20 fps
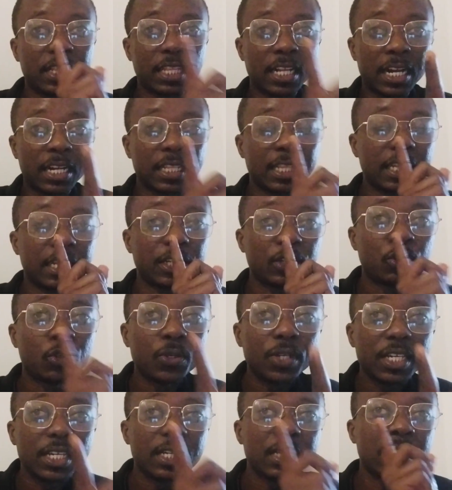
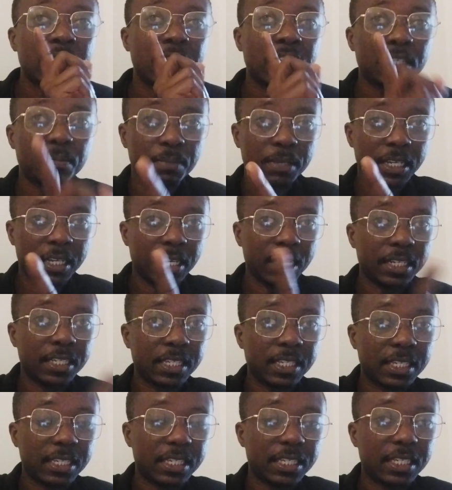non-tree
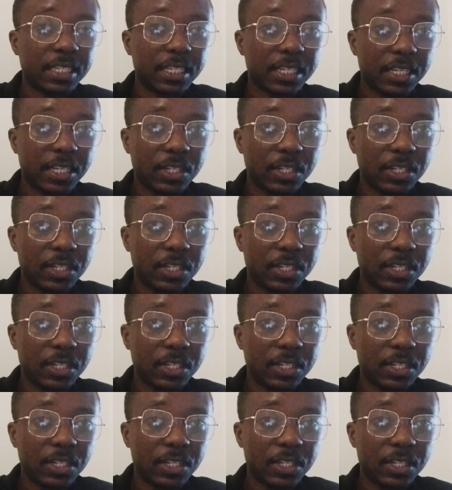speakers